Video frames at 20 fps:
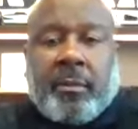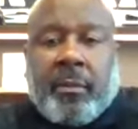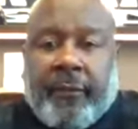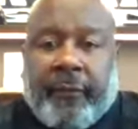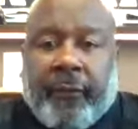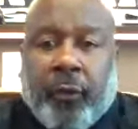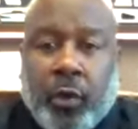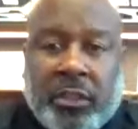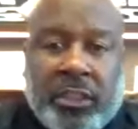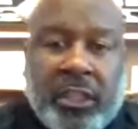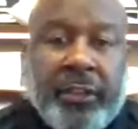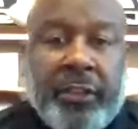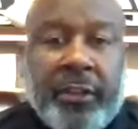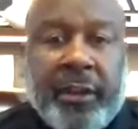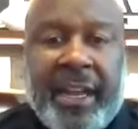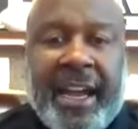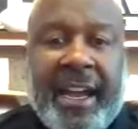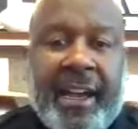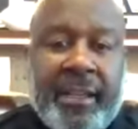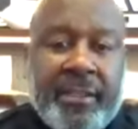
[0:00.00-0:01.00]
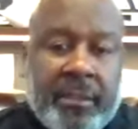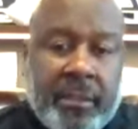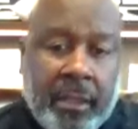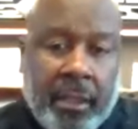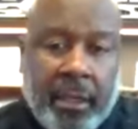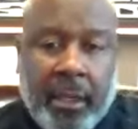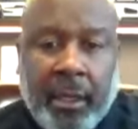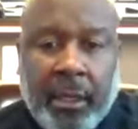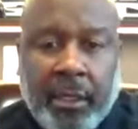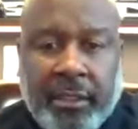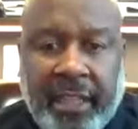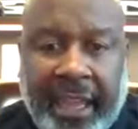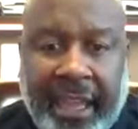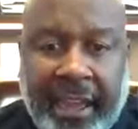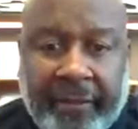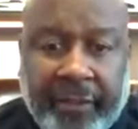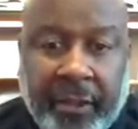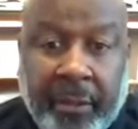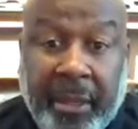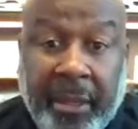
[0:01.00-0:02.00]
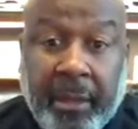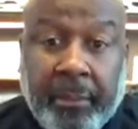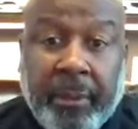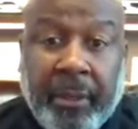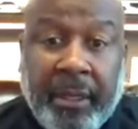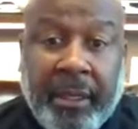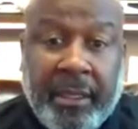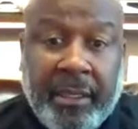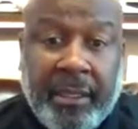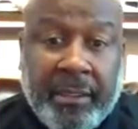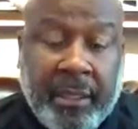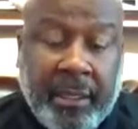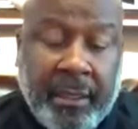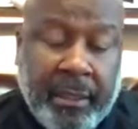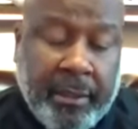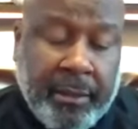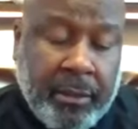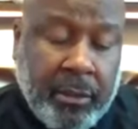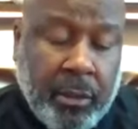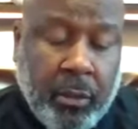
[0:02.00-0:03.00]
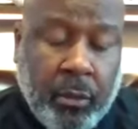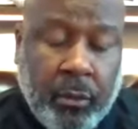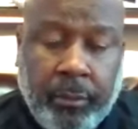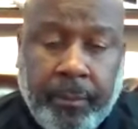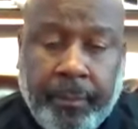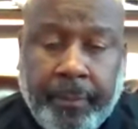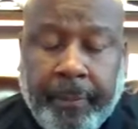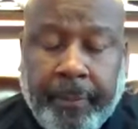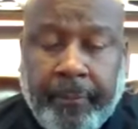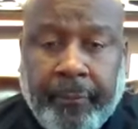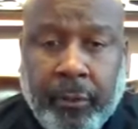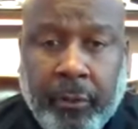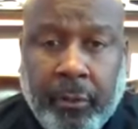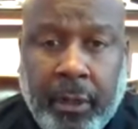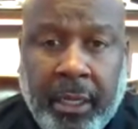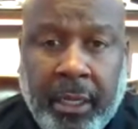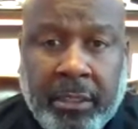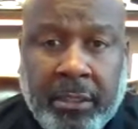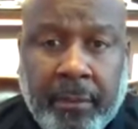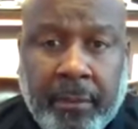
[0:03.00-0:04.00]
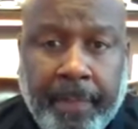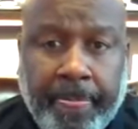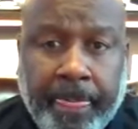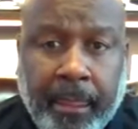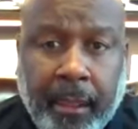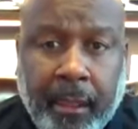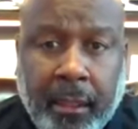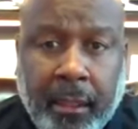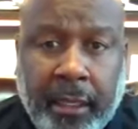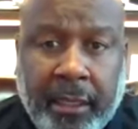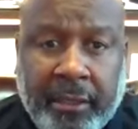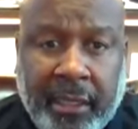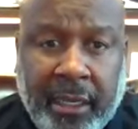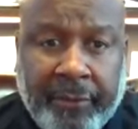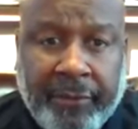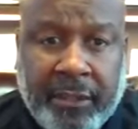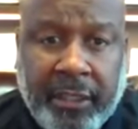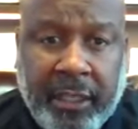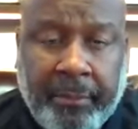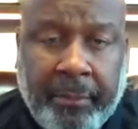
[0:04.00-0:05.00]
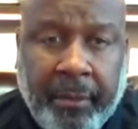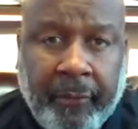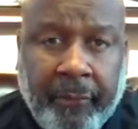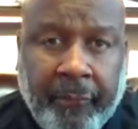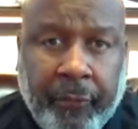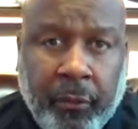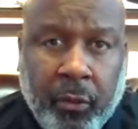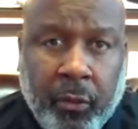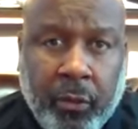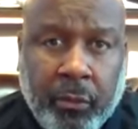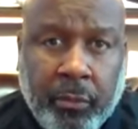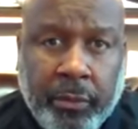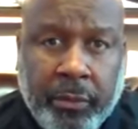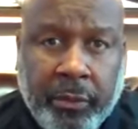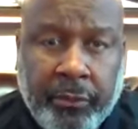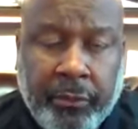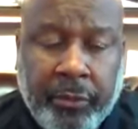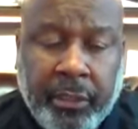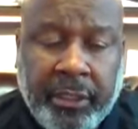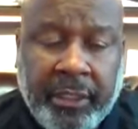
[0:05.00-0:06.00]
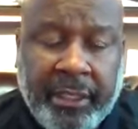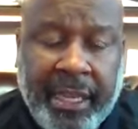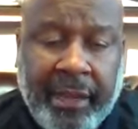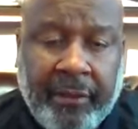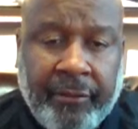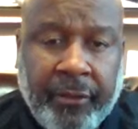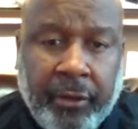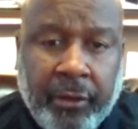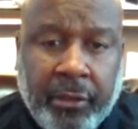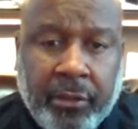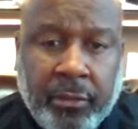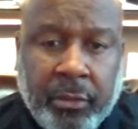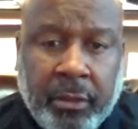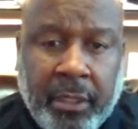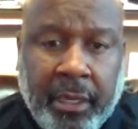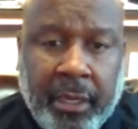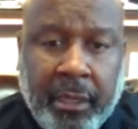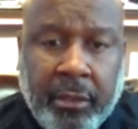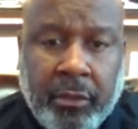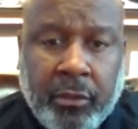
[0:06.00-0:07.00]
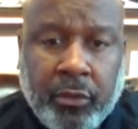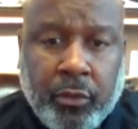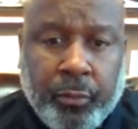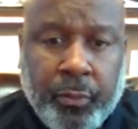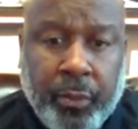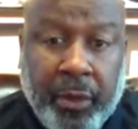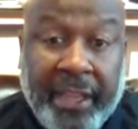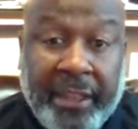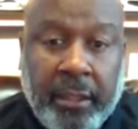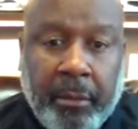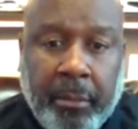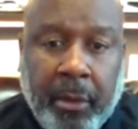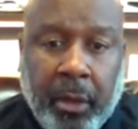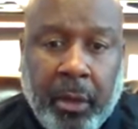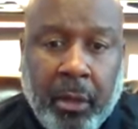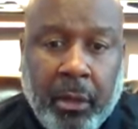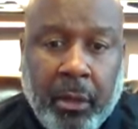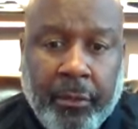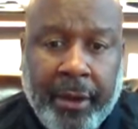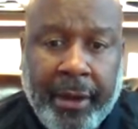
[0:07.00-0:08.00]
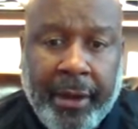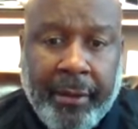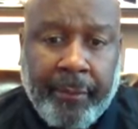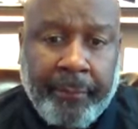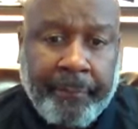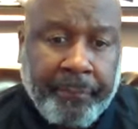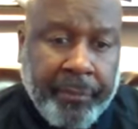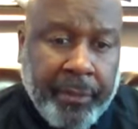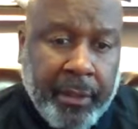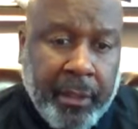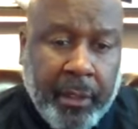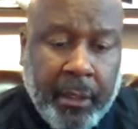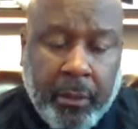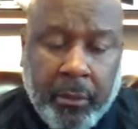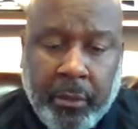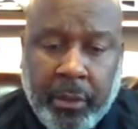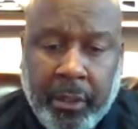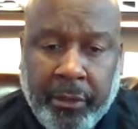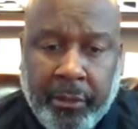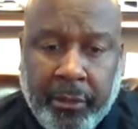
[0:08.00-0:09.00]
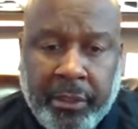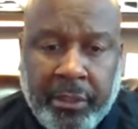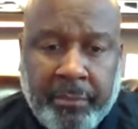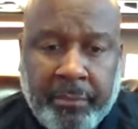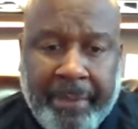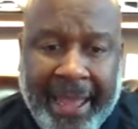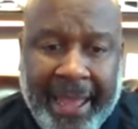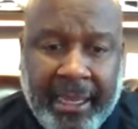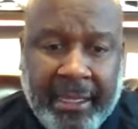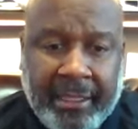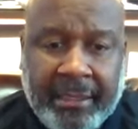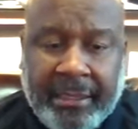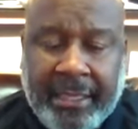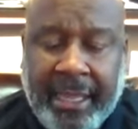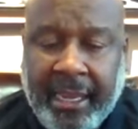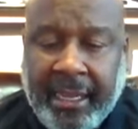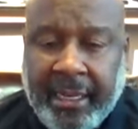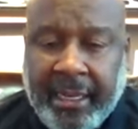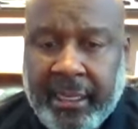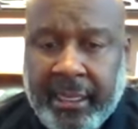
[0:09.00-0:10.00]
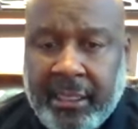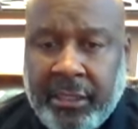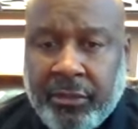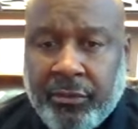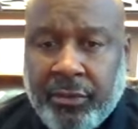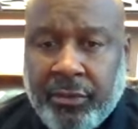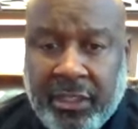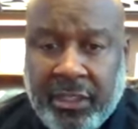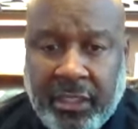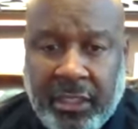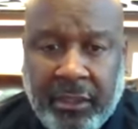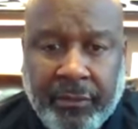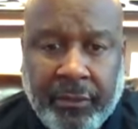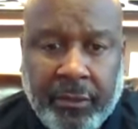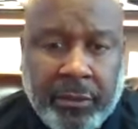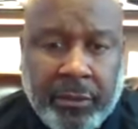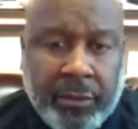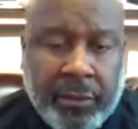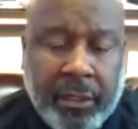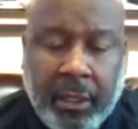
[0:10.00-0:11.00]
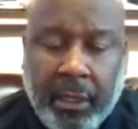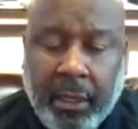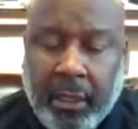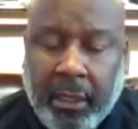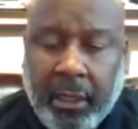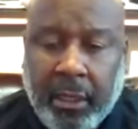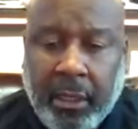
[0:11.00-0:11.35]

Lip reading: force other guys to have to make plays. And so for us, as I've said before, when you're really diverse with how you spread the ball around, whether it's backs, tight ends, receivers,